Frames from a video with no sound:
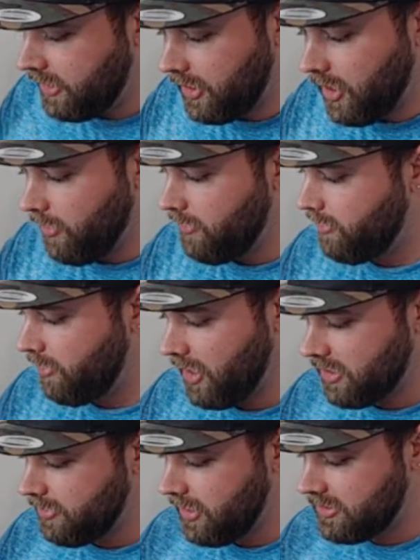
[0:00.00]
going from
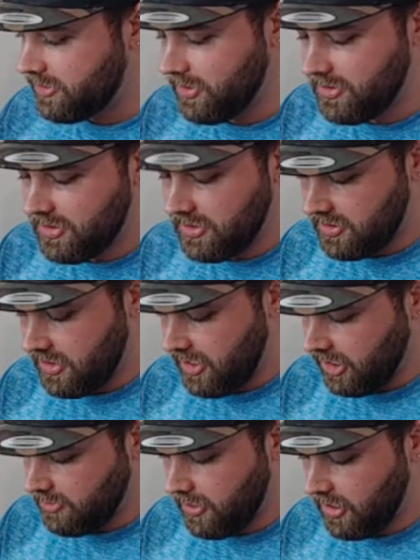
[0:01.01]
Xbox 360 to
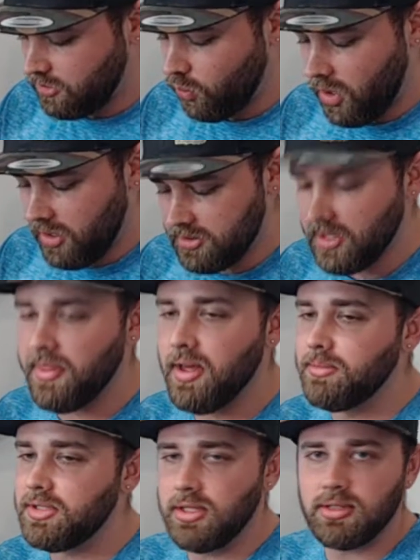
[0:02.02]
Xbox One, as the
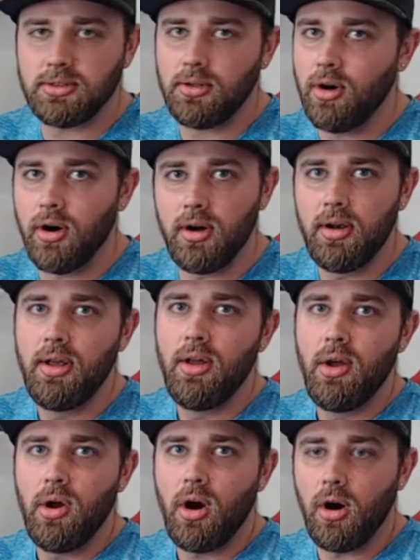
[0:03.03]
thumbsticks are
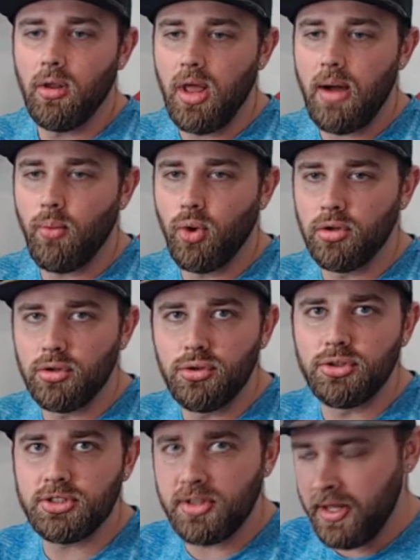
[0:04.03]
a lot more
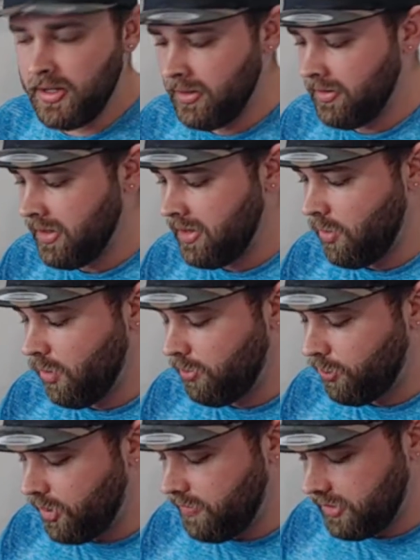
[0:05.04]
loose than they were
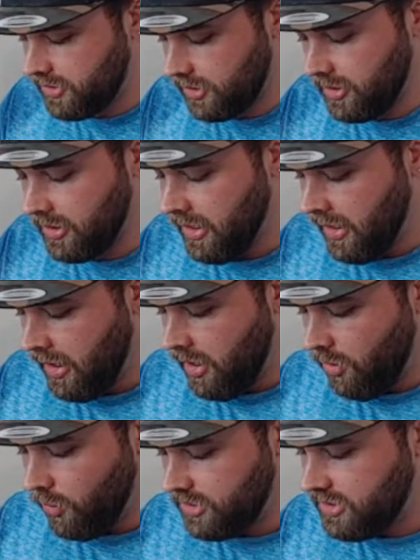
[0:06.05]
previously,
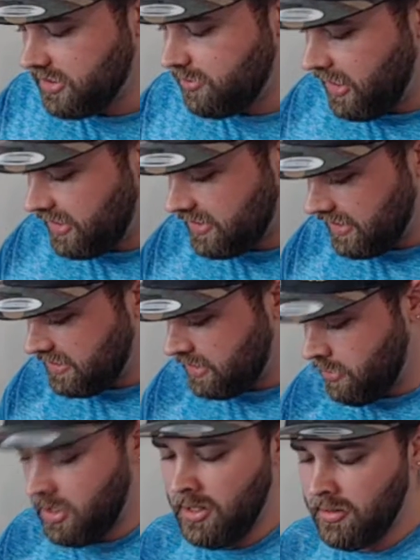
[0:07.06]
which doesn't make sense to
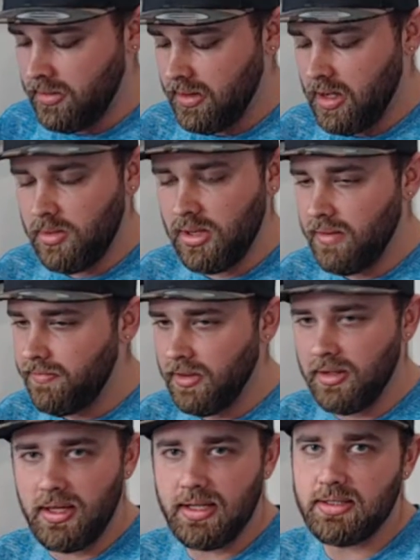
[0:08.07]
me. I mean, I feel
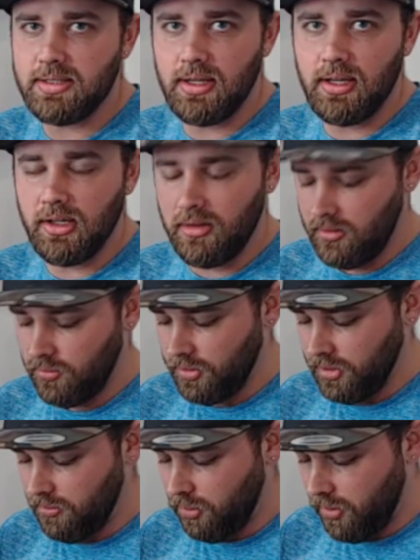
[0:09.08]
like that's a
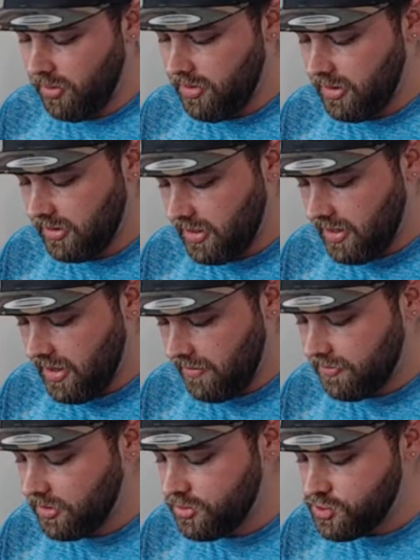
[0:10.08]
really important thing to kind of
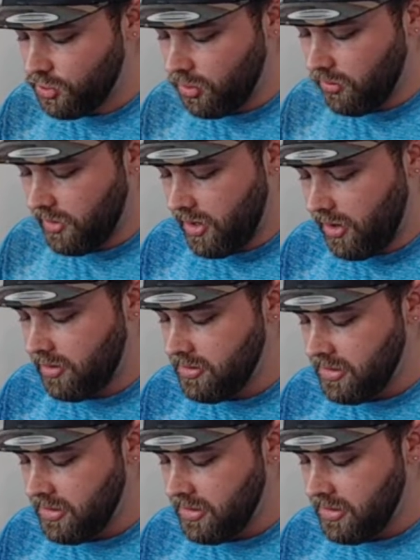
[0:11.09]
have control there,